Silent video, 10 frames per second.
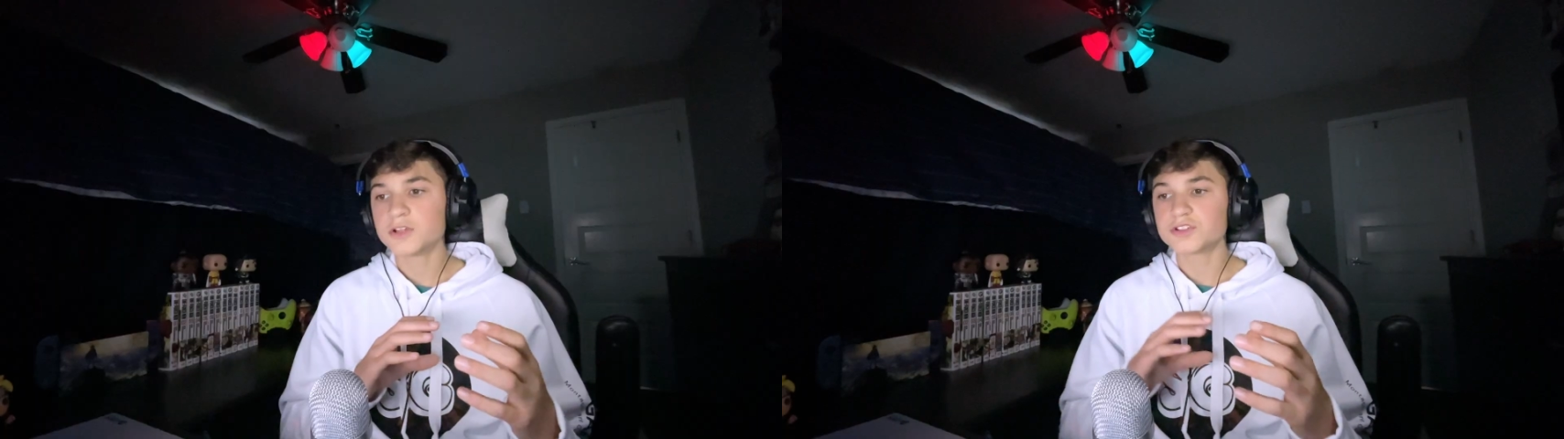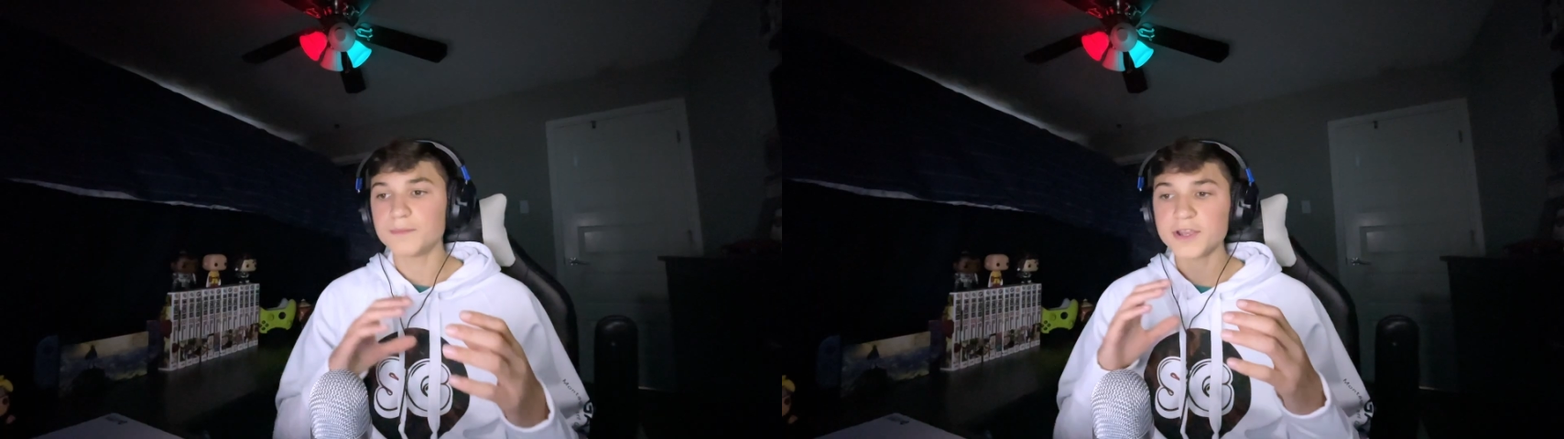
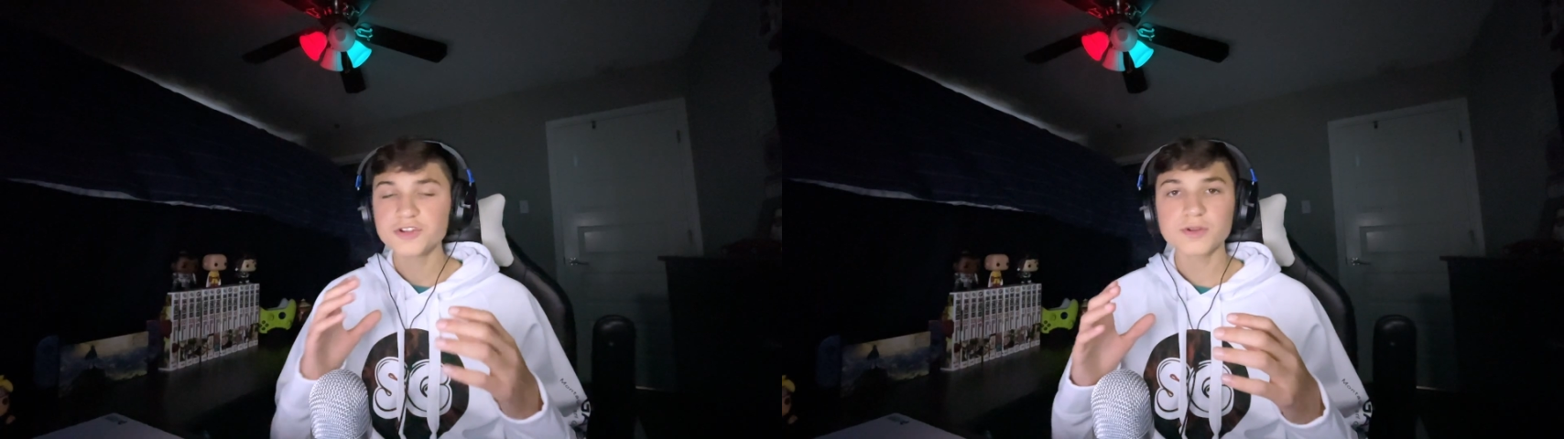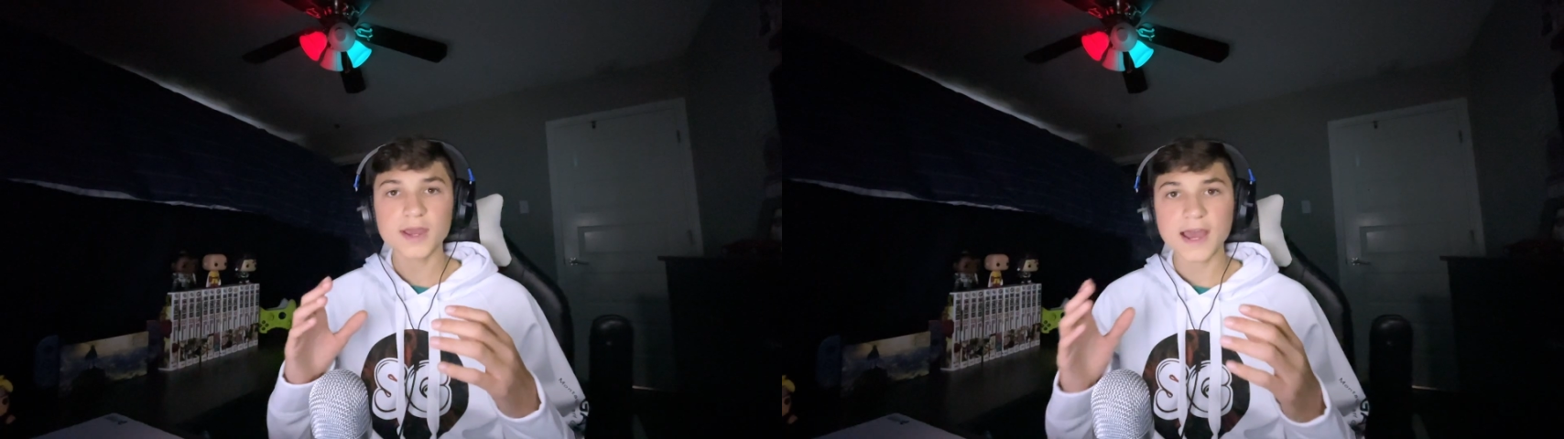so make
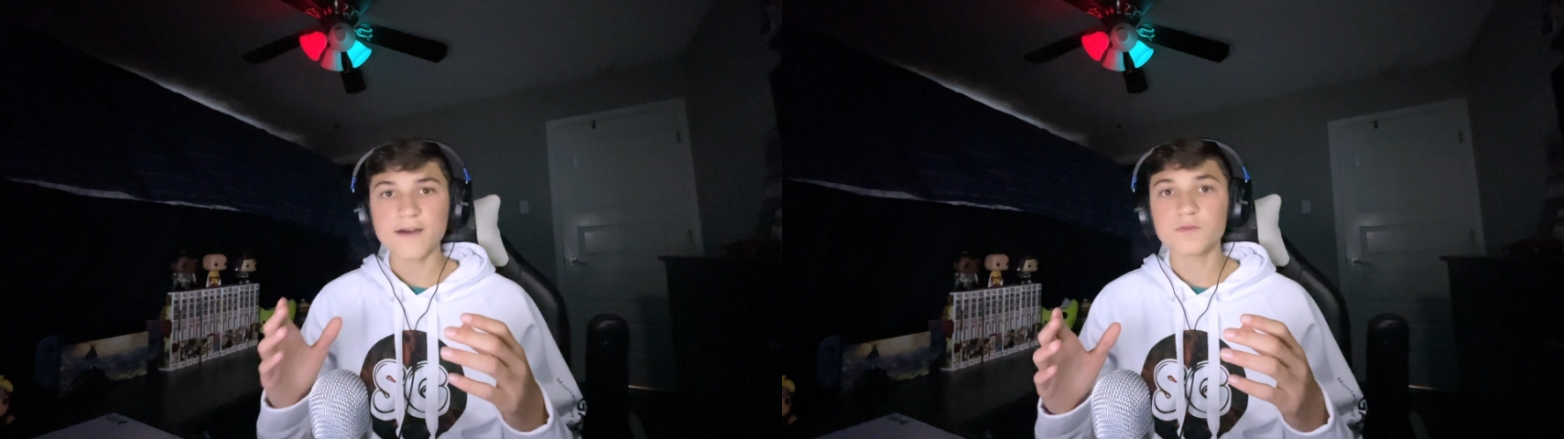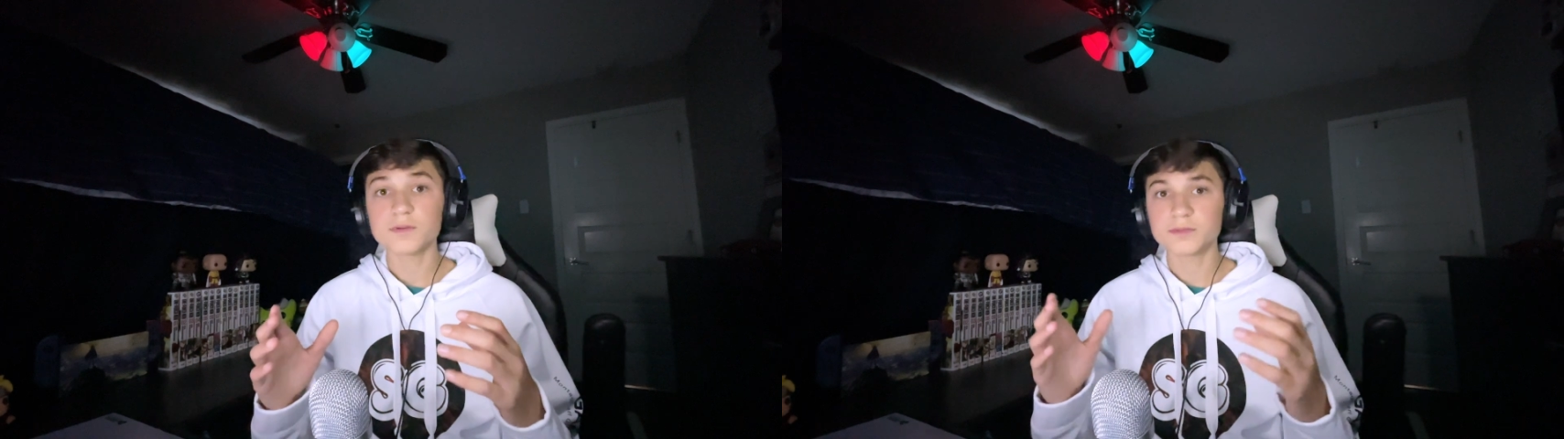sure you
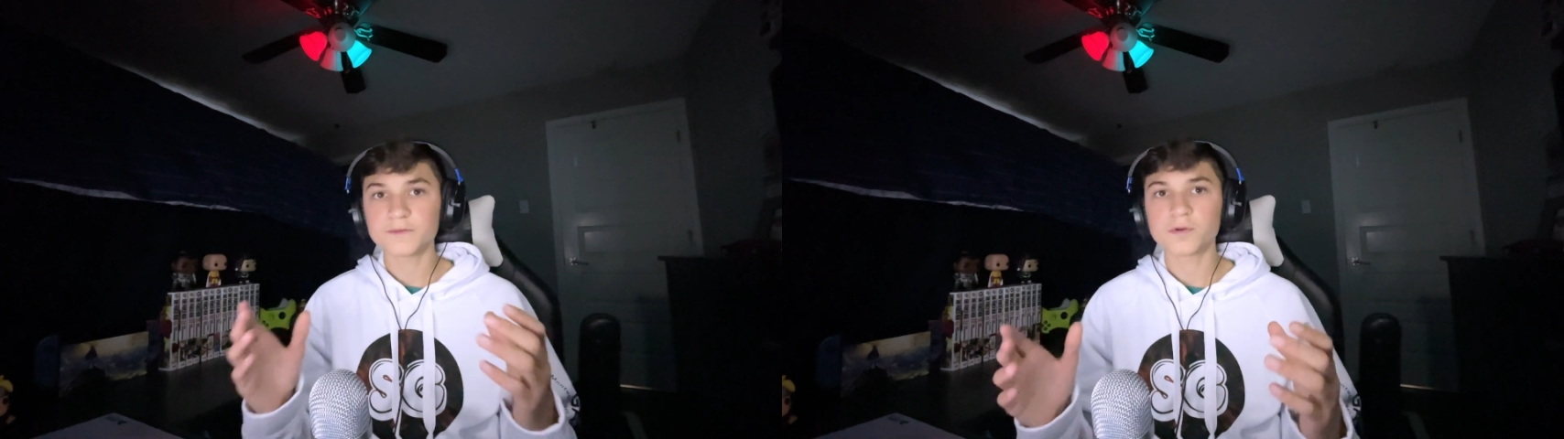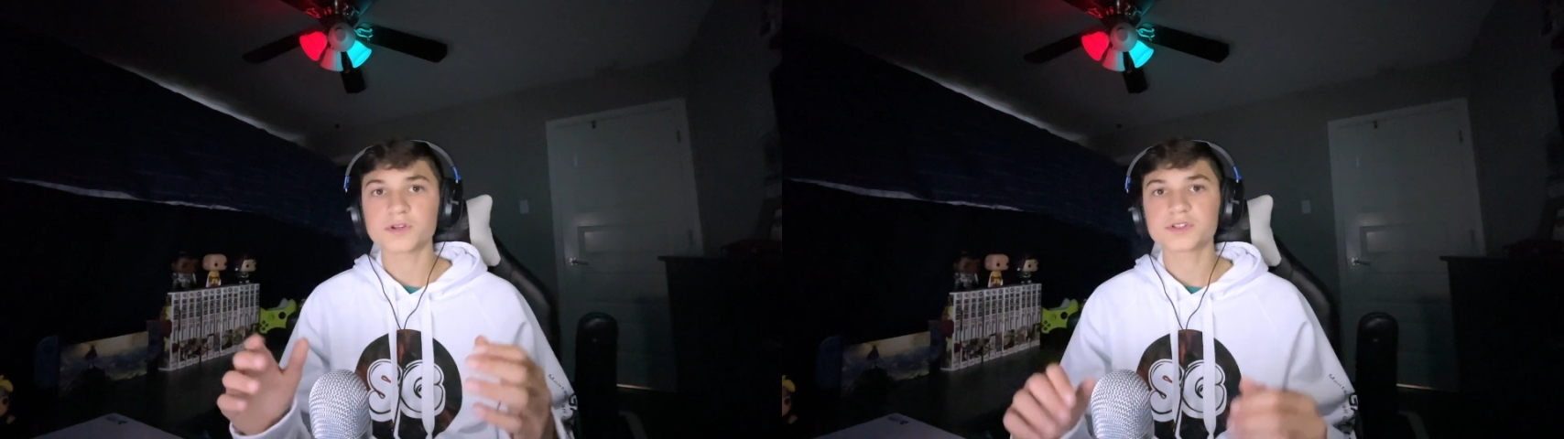have one
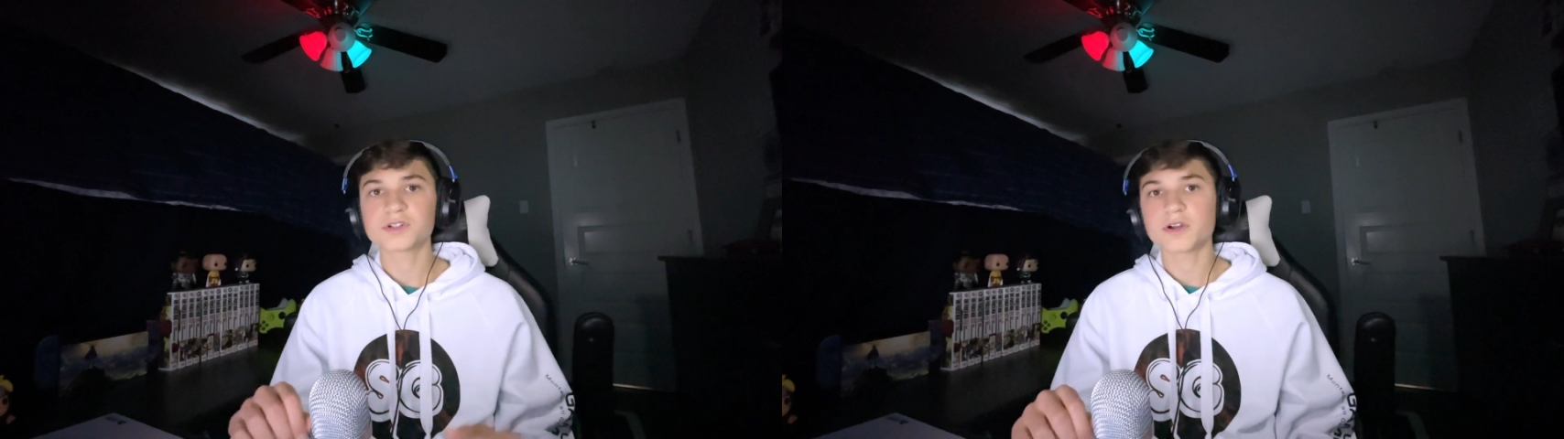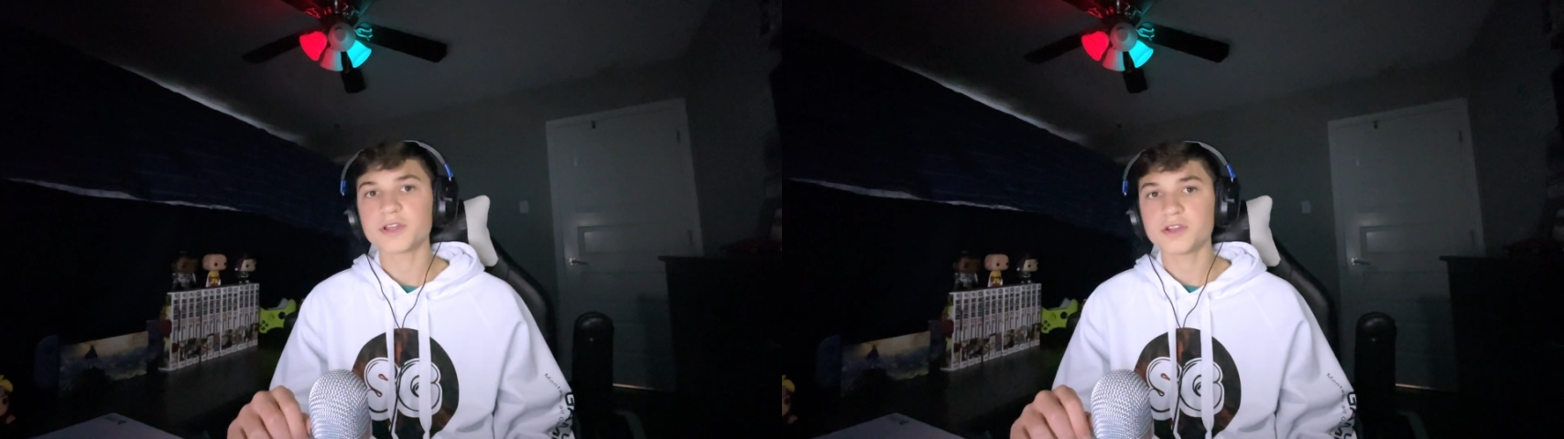before
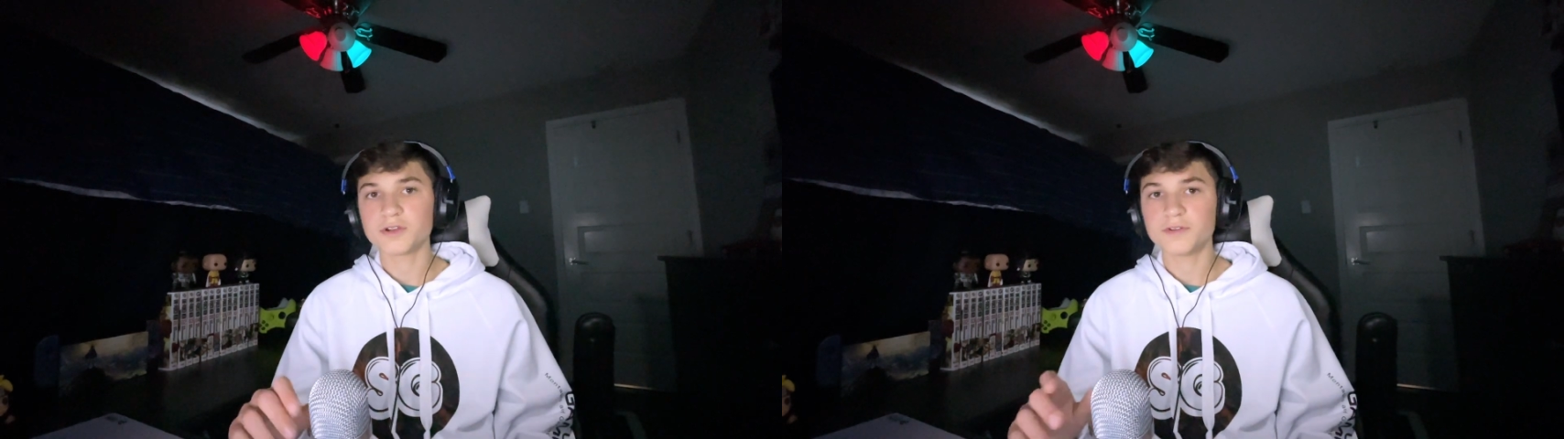starting your